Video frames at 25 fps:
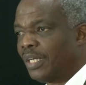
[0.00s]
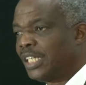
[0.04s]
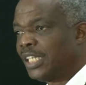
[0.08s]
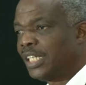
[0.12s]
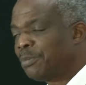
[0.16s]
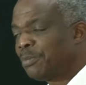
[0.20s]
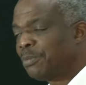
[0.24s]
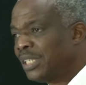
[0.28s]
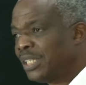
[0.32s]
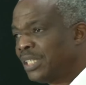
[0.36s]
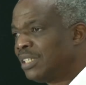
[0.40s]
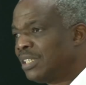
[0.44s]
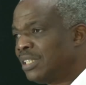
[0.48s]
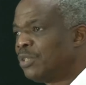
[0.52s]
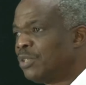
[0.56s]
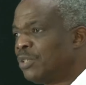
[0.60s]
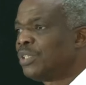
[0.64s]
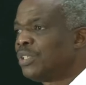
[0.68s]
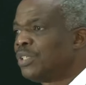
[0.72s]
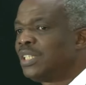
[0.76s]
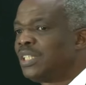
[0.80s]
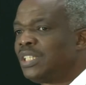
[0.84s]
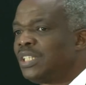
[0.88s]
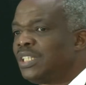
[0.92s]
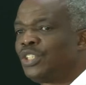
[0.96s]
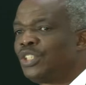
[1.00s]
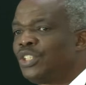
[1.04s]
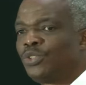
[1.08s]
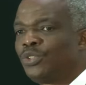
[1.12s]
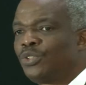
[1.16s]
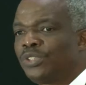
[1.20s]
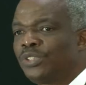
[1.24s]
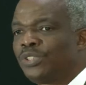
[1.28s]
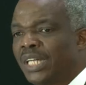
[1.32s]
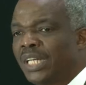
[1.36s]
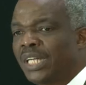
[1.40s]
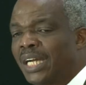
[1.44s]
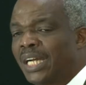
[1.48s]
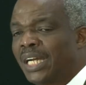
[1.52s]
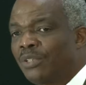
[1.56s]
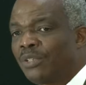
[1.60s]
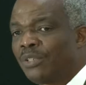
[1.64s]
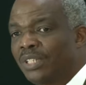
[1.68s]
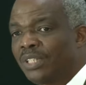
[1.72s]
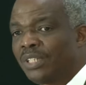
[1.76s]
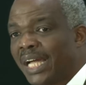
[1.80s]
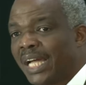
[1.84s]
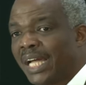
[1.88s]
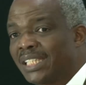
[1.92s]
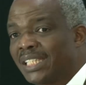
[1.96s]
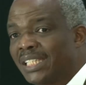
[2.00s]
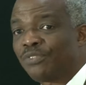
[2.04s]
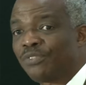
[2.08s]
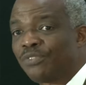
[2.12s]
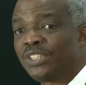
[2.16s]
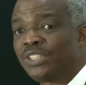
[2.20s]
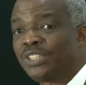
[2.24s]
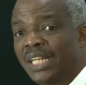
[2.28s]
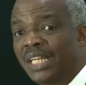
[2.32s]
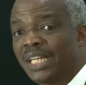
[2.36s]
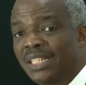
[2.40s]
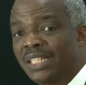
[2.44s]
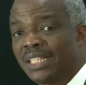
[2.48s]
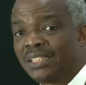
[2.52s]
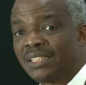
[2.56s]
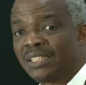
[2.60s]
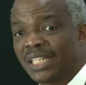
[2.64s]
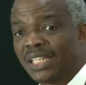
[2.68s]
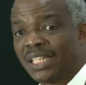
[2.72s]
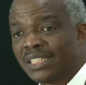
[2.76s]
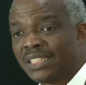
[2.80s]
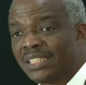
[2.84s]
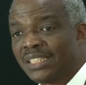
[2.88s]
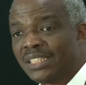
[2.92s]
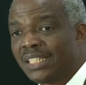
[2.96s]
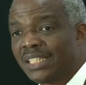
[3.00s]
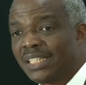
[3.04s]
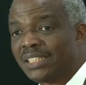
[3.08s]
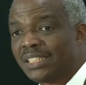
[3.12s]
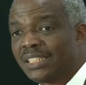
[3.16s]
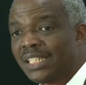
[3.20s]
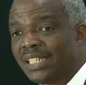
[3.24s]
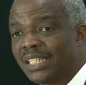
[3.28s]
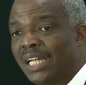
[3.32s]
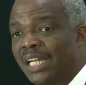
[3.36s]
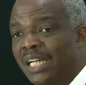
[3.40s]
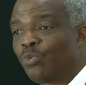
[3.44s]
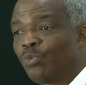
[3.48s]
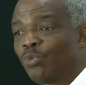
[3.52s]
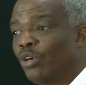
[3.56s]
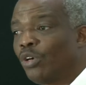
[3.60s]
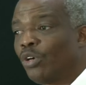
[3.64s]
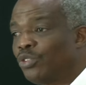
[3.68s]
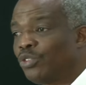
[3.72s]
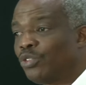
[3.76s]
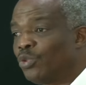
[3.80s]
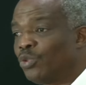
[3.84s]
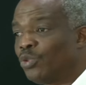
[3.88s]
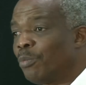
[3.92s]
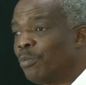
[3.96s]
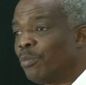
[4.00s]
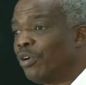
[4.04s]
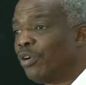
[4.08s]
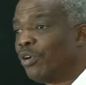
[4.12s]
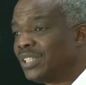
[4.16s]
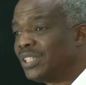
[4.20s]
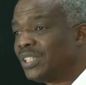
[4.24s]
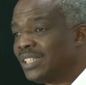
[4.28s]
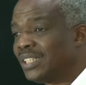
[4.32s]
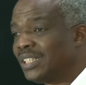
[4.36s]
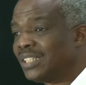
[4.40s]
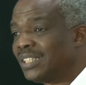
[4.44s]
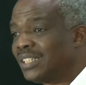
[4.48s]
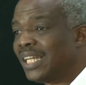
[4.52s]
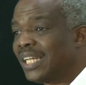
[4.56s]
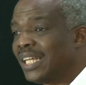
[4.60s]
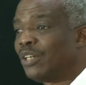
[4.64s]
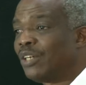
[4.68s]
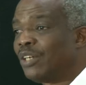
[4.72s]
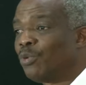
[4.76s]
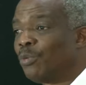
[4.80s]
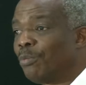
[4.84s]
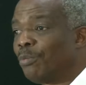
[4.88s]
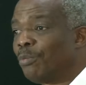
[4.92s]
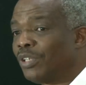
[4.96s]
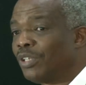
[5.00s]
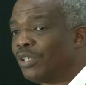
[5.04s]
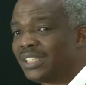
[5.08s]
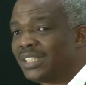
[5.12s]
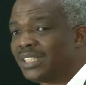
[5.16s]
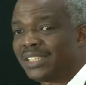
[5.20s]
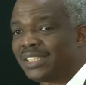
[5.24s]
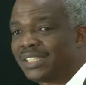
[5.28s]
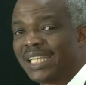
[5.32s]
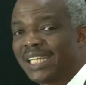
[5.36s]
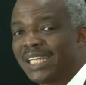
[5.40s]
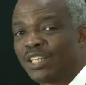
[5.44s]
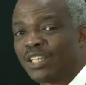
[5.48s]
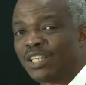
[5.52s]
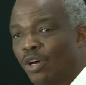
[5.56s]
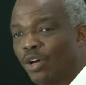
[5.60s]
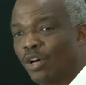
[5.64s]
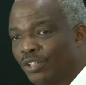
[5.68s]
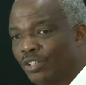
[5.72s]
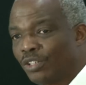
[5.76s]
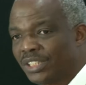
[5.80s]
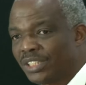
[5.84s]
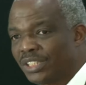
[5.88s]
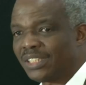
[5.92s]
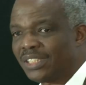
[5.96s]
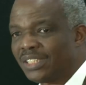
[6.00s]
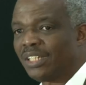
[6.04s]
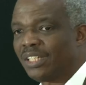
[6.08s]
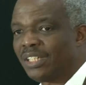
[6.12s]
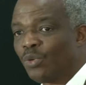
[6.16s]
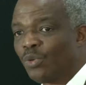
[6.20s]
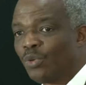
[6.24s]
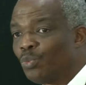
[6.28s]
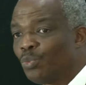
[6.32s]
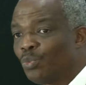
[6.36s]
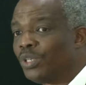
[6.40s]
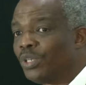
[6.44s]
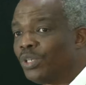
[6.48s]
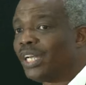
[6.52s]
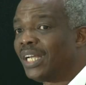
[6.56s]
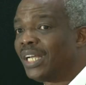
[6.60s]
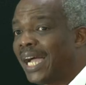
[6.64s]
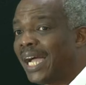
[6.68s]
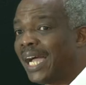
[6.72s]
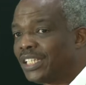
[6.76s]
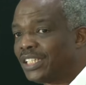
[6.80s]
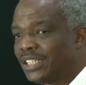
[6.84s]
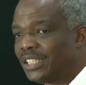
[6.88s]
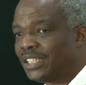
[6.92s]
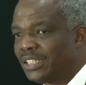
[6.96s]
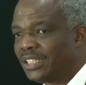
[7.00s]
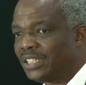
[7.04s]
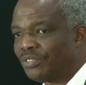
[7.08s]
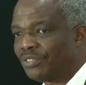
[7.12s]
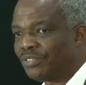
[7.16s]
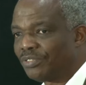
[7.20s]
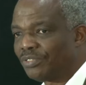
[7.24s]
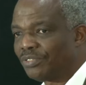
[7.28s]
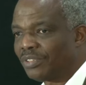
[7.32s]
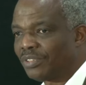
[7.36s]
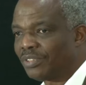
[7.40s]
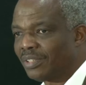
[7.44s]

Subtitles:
especially with the issues around artificial intelligence and what robotics and robotic technology will achieve,